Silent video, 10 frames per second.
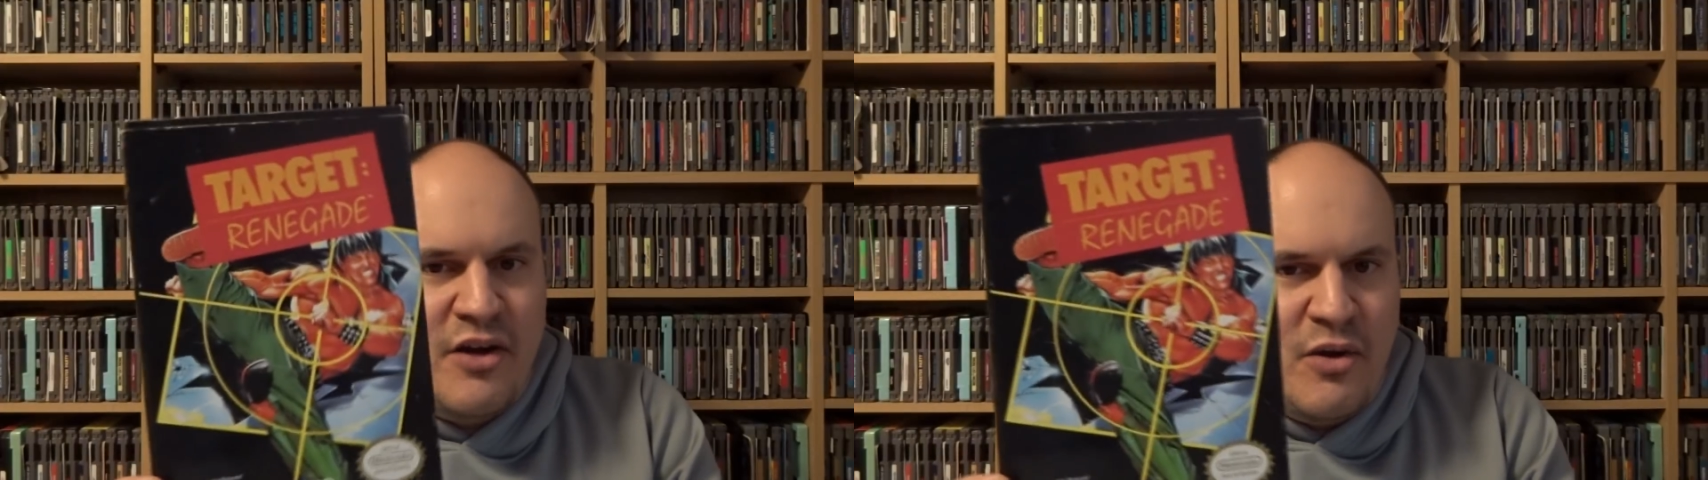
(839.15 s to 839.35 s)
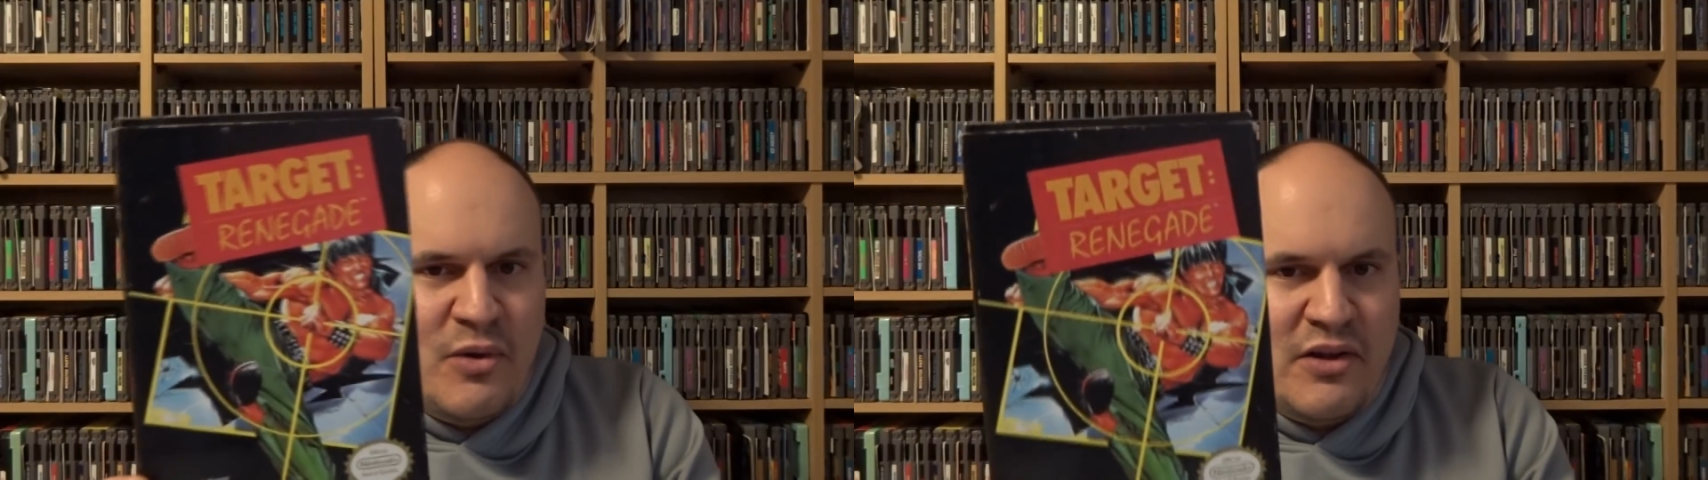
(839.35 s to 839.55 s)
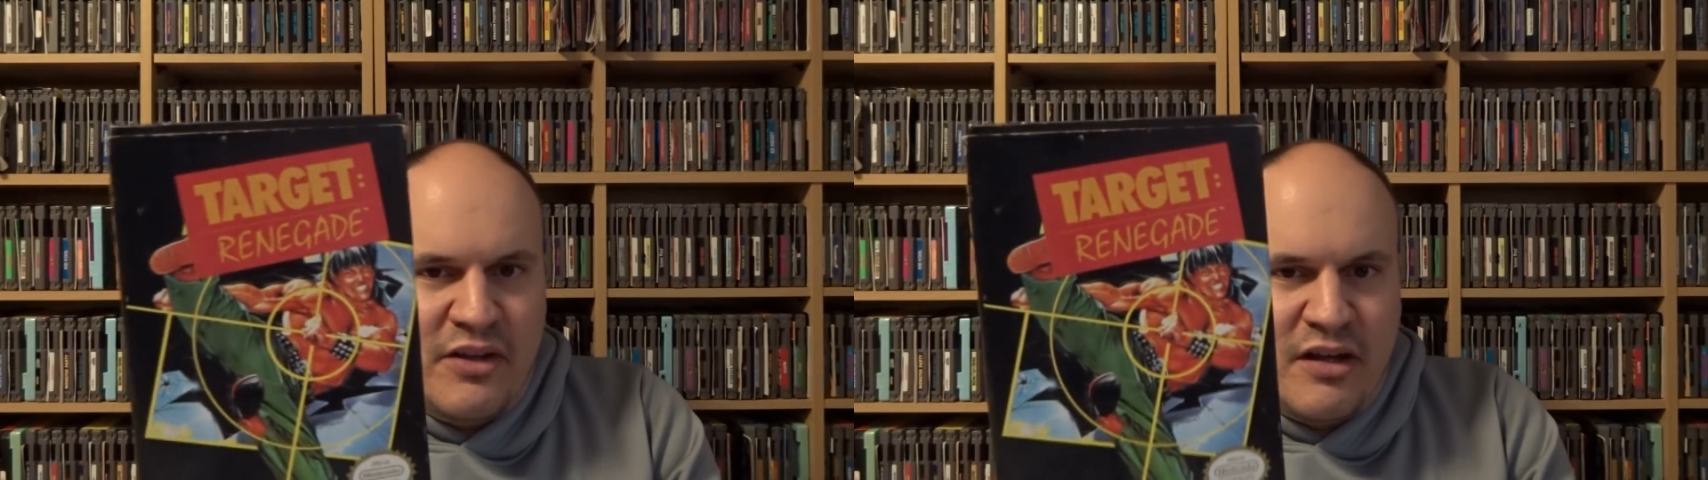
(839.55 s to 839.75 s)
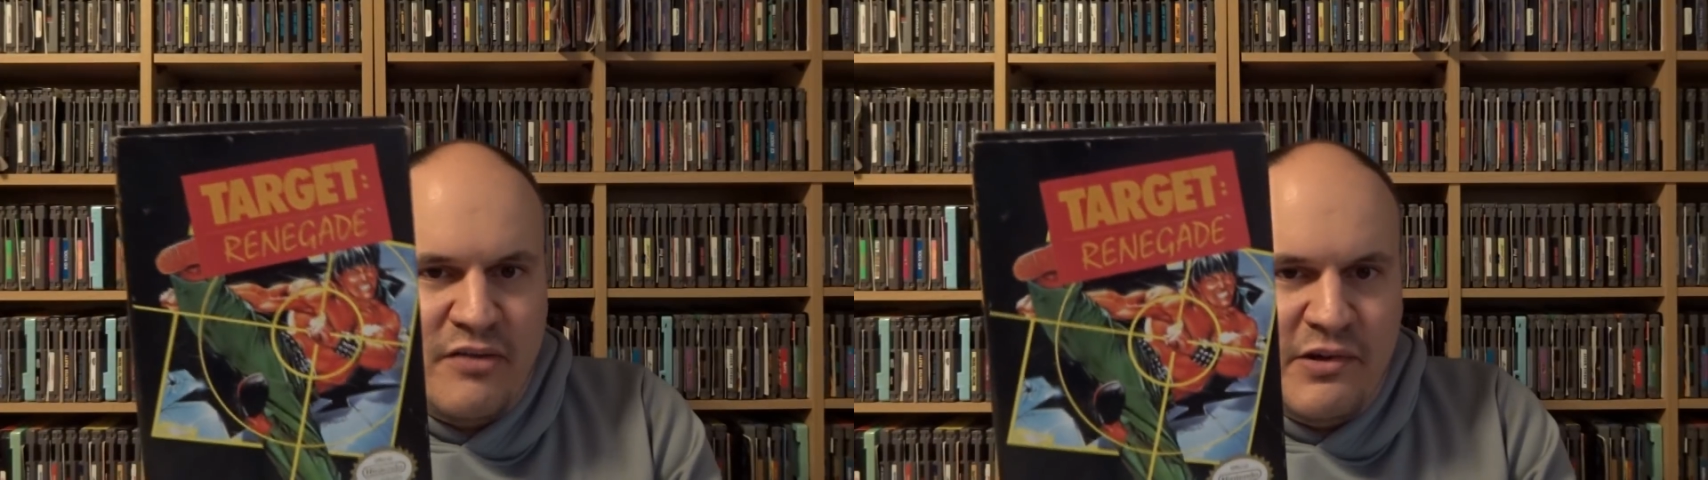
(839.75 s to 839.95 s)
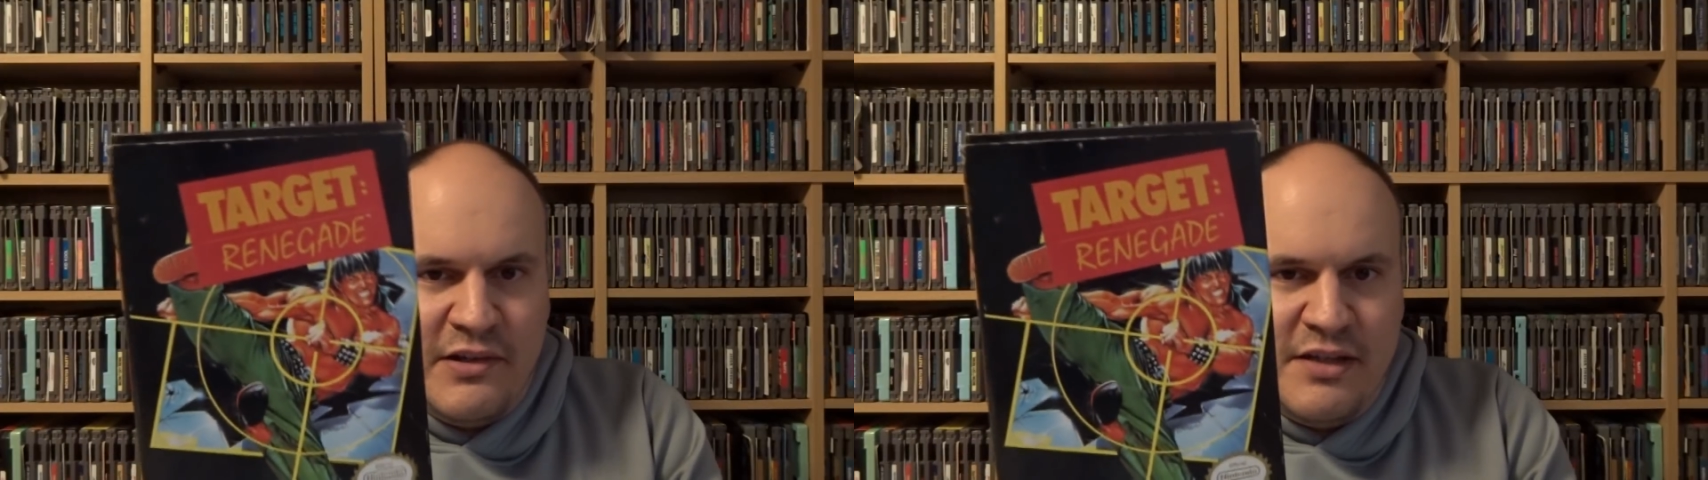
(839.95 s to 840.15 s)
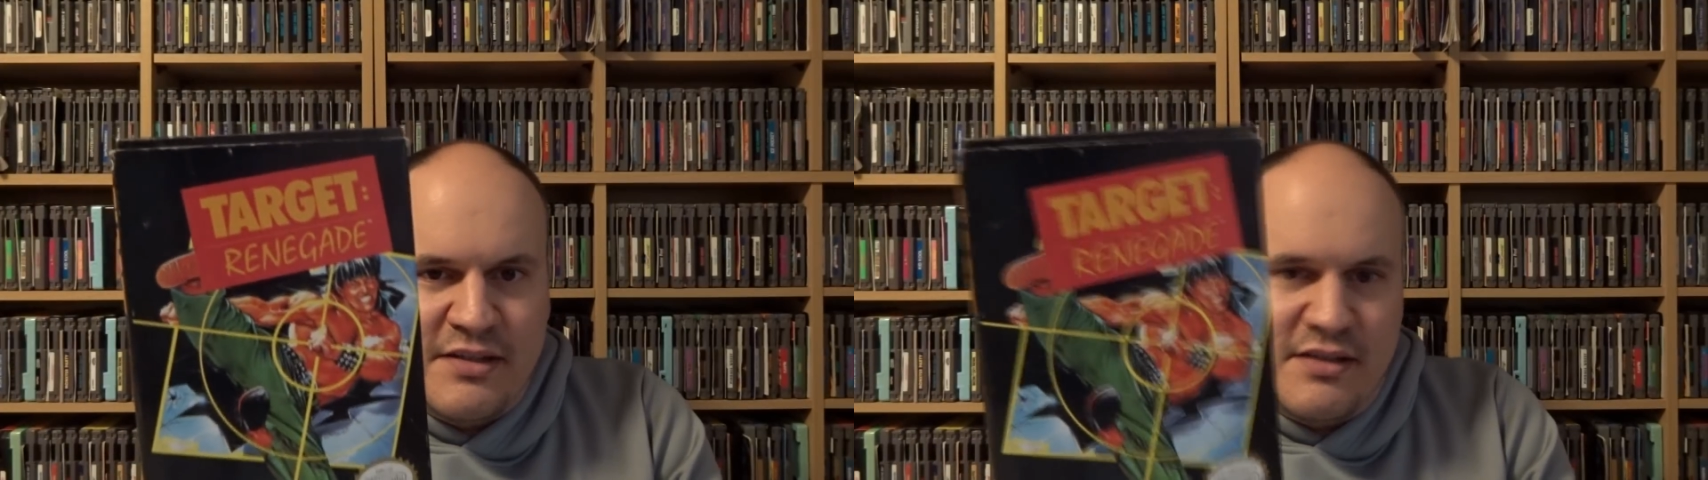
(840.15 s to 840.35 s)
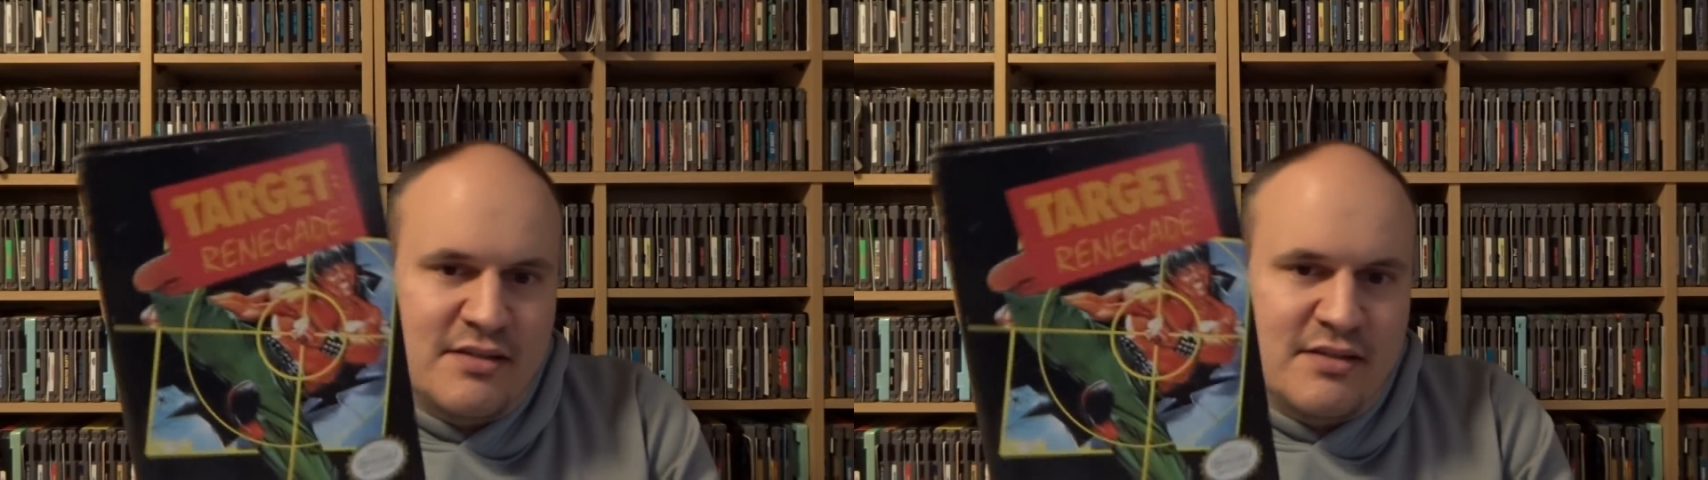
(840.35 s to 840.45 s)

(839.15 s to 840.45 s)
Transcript: the artwork on the cover, at least.